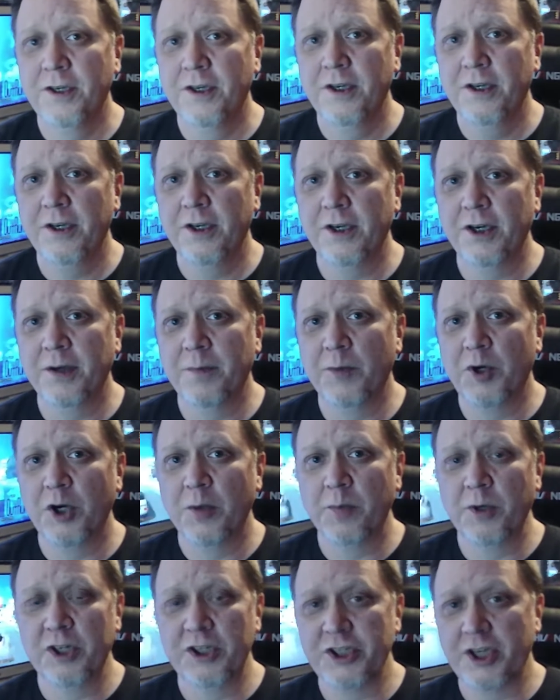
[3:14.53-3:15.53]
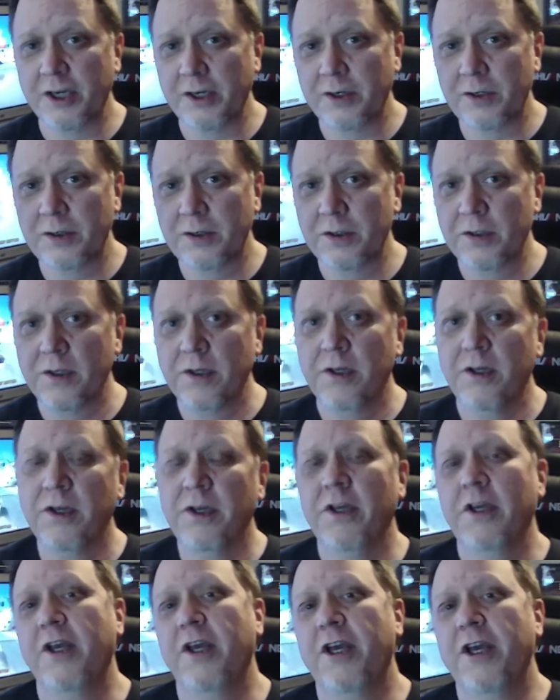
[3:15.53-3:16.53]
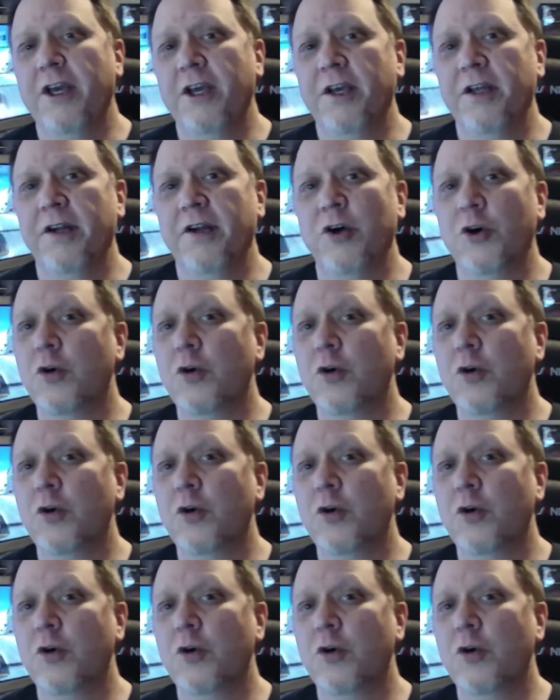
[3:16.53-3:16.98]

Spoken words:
on my channel, and